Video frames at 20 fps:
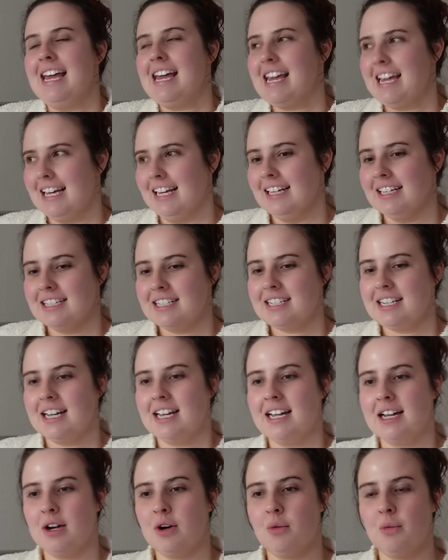is
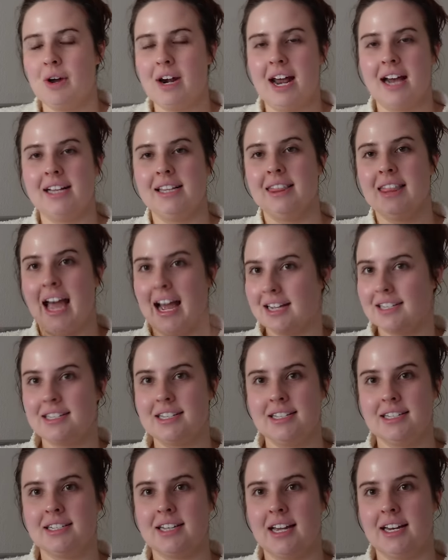when I last
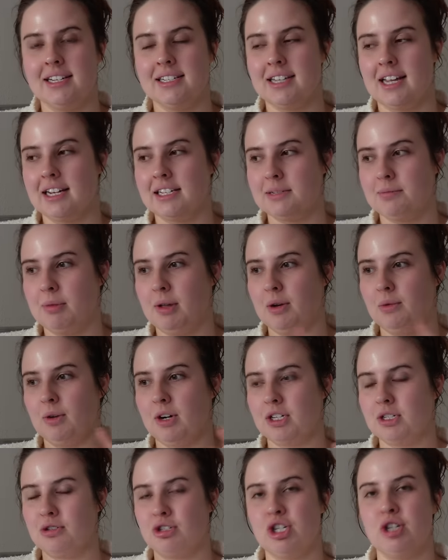did Sadie's last blood
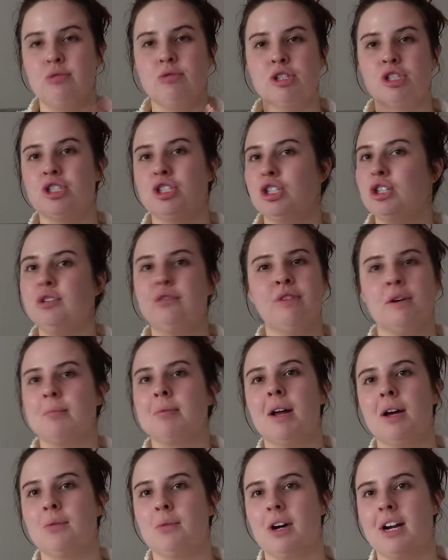work, so she was due for
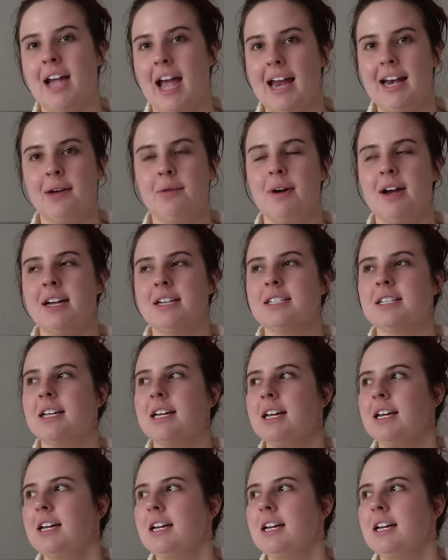blood work anyways.